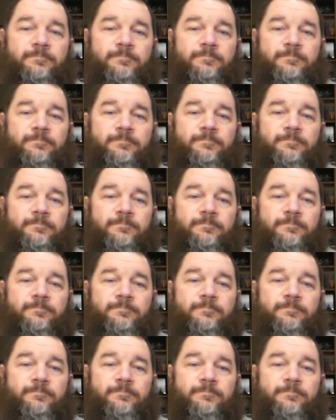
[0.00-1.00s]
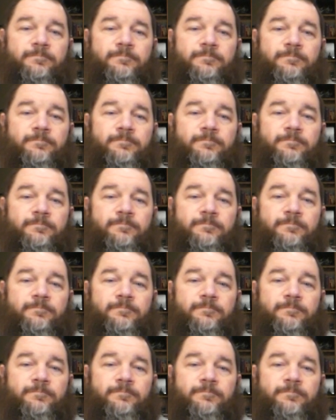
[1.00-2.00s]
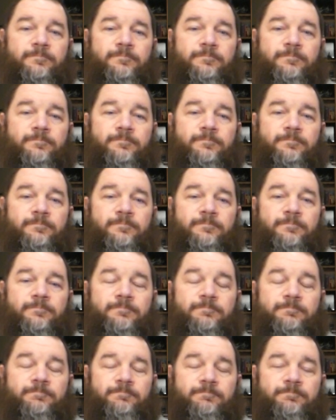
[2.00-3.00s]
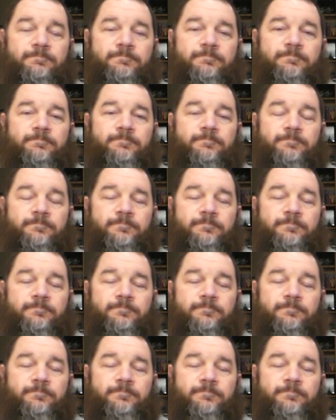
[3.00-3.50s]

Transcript: No words are spoken by the person on screen.